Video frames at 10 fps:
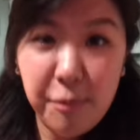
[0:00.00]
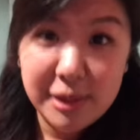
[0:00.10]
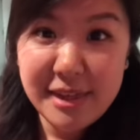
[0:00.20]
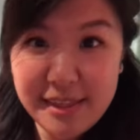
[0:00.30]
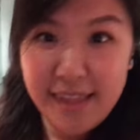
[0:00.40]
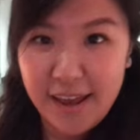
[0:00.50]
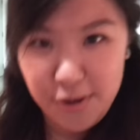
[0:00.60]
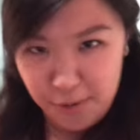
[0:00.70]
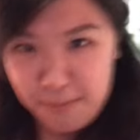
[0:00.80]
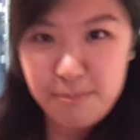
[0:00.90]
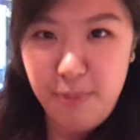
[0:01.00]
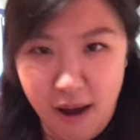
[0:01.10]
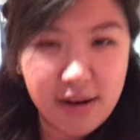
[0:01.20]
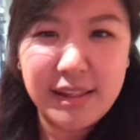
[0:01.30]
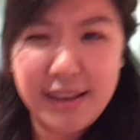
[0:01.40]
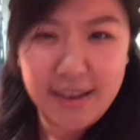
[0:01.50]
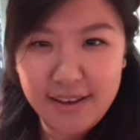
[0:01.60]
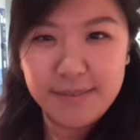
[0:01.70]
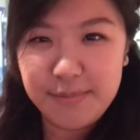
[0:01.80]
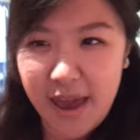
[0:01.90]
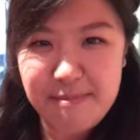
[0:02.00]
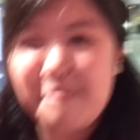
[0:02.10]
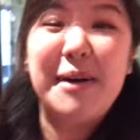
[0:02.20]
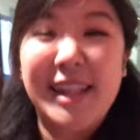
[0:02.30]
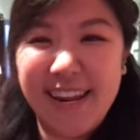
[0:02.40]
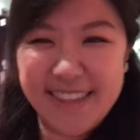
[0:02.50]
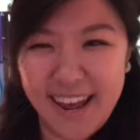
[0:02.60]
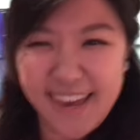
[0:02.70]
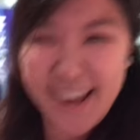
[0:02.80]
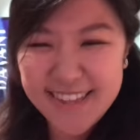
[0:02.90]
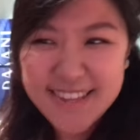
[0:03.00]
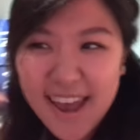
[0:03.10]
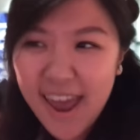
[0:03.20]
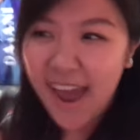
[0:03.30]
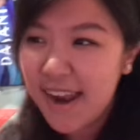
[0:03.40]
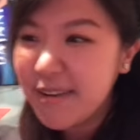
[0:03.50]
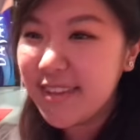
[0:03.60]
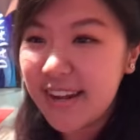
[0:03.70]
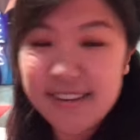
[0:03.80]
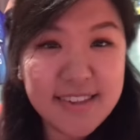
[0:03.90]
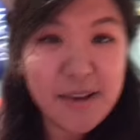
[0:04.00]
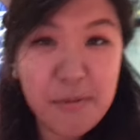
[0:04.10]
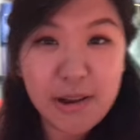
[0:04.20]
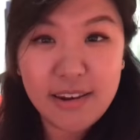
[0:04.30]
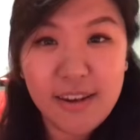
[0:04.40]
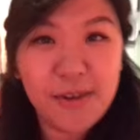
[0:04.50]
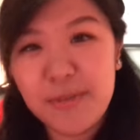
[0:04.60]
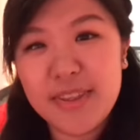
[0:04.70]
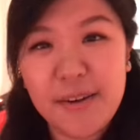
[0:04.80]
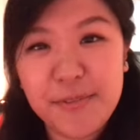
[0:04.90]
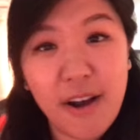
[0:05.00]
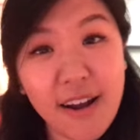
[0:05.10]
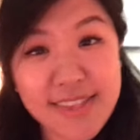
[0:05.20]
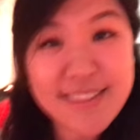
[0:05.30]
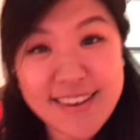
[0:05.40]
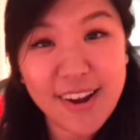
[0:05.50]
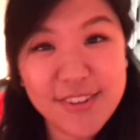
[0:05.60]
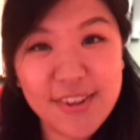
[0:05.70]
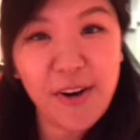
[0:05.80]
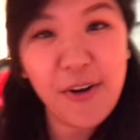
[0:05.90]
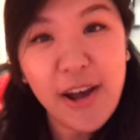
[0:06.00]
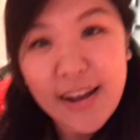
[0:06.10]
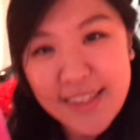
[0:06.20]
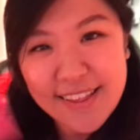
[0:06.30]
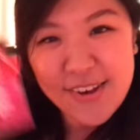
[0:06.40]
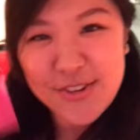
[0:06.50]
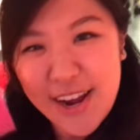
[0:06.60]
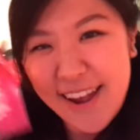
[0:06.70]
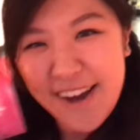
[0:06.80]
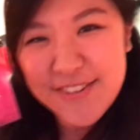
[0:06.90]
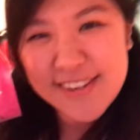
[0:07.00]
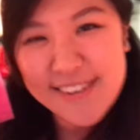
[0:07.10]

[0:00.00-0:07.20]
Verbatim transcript: within like your bodily capabilities, I guess. And I'm excited to see what new stuff there are this year, so let's go check it out.